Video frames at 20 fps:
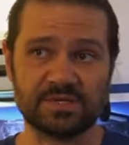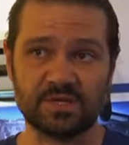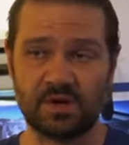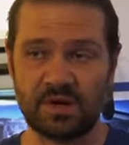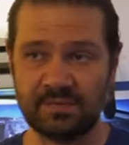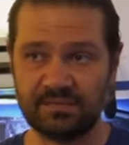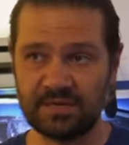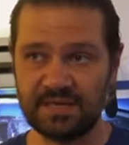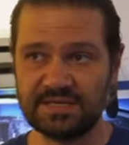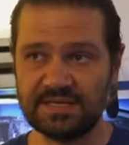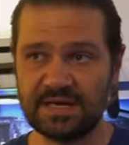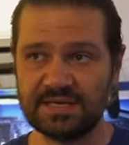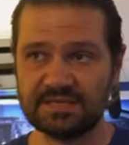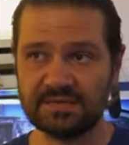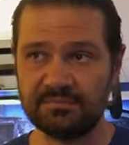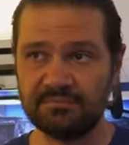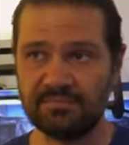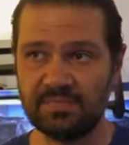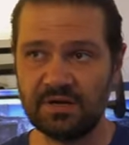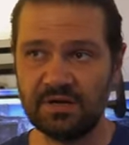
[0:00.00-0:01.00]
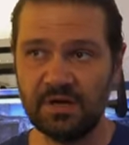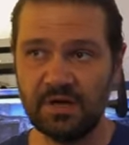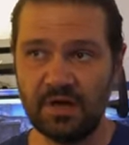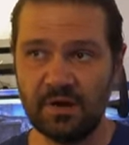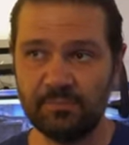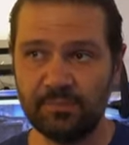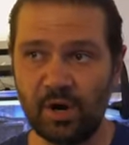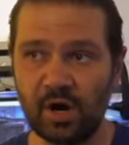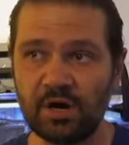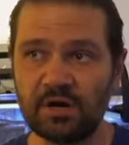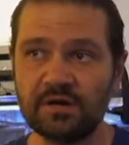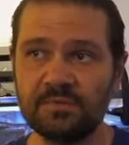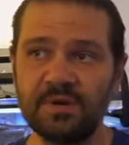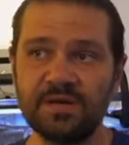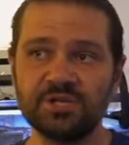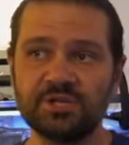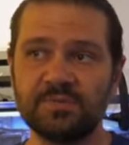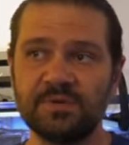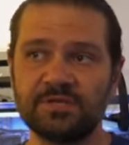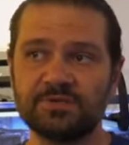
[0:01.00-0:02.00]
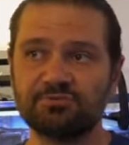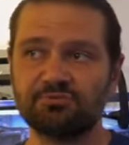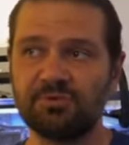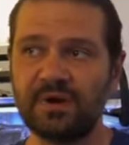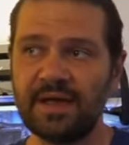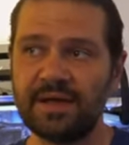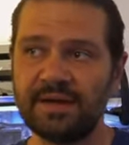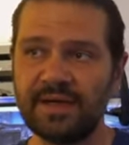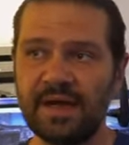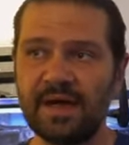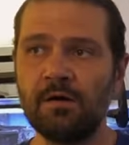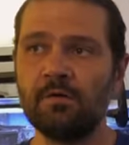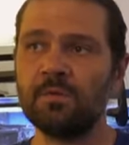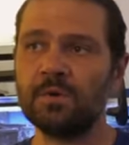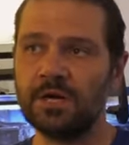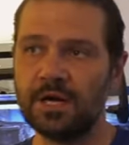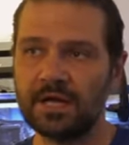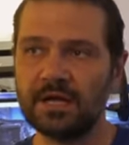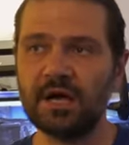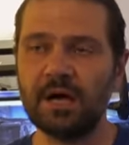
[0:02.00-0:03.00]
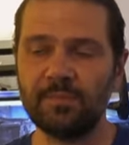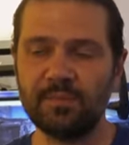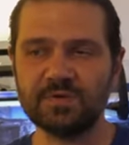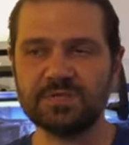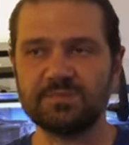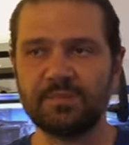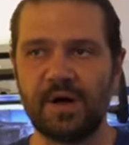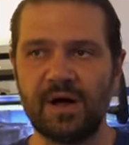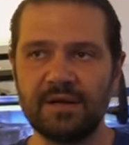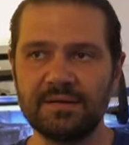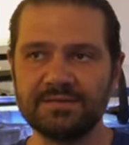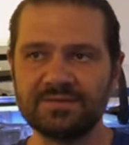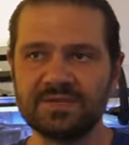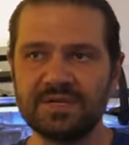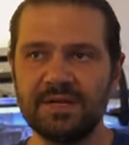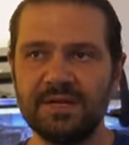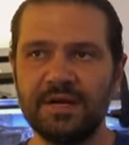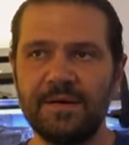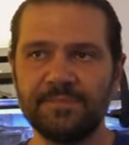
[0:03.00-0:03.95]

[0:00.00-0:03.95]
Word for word: So I'm gonna take some par measurements right now in a couple spots